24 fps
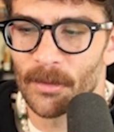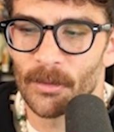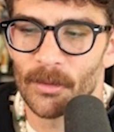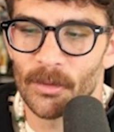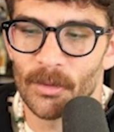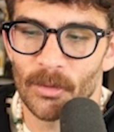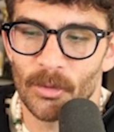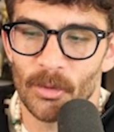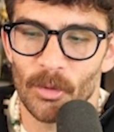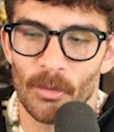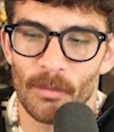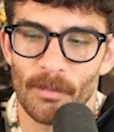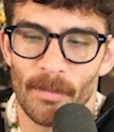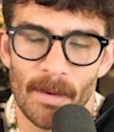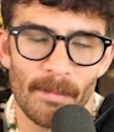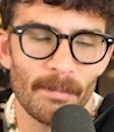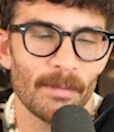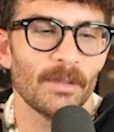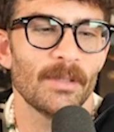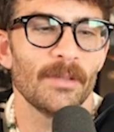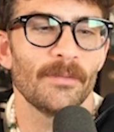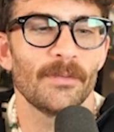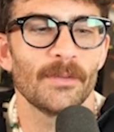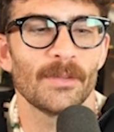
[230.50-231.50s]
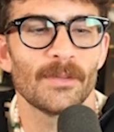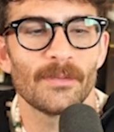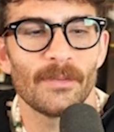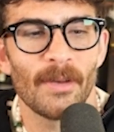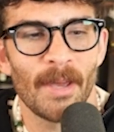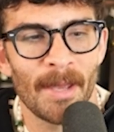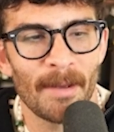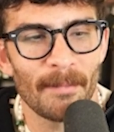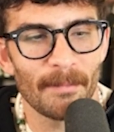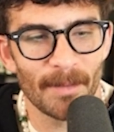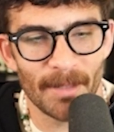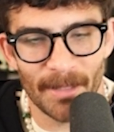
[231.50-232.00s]
to members of his
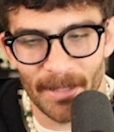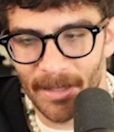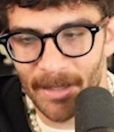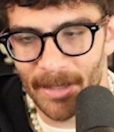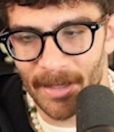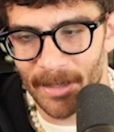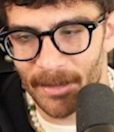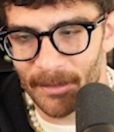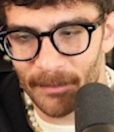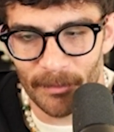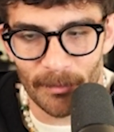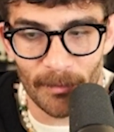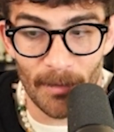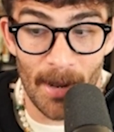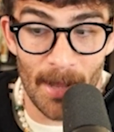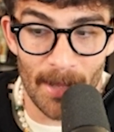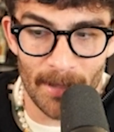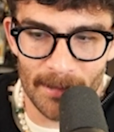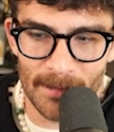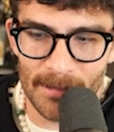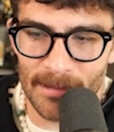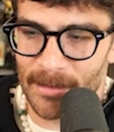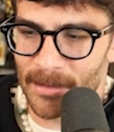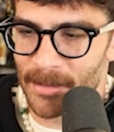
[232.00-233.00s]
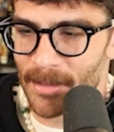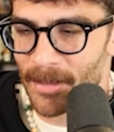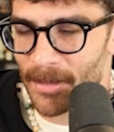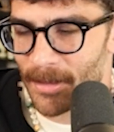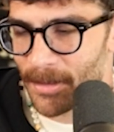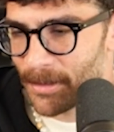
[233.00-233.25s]
family and friends.